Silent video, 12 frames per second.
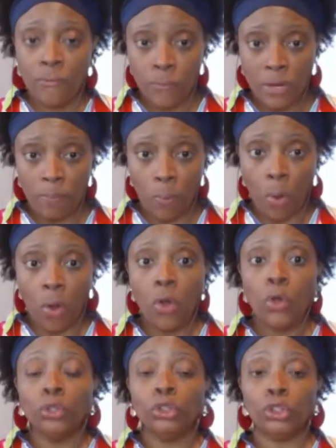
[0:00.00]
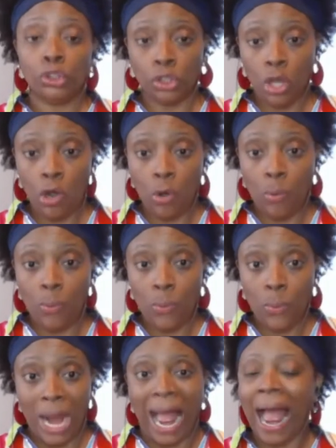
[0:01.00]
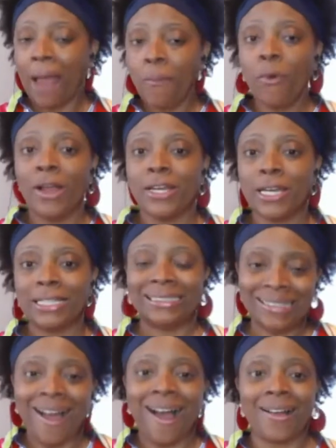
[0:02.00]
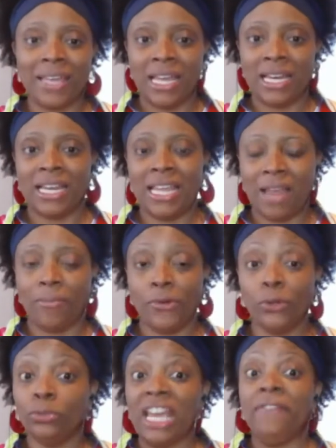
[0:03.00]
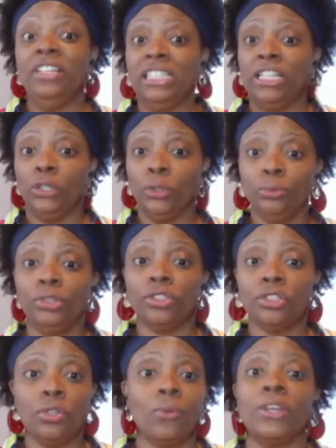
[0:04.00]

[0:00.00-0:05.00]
football. So I want stock in Gabriel Davis, and you should too.